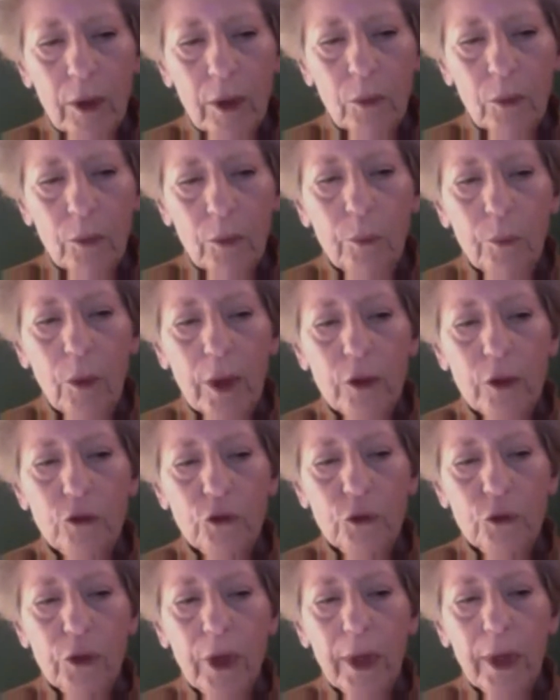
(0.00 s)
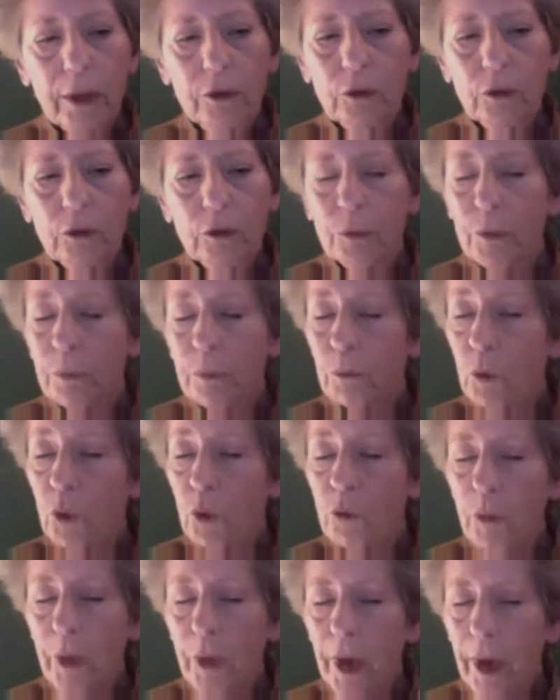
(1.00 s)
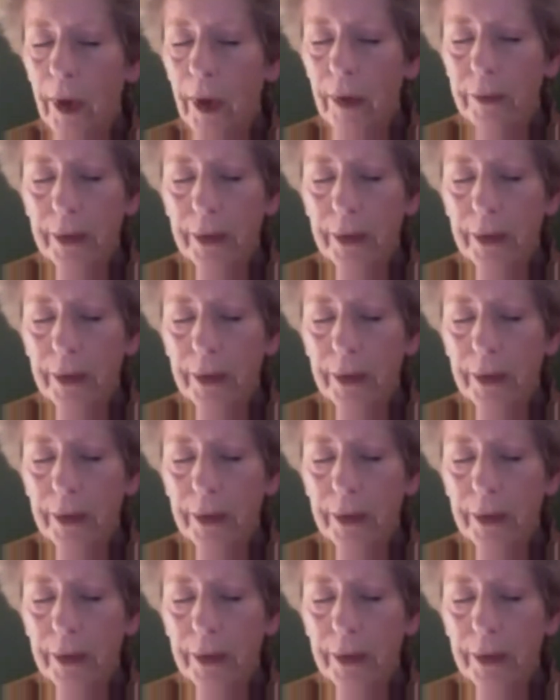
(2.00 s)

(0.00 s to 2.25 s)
we want you not to move beyond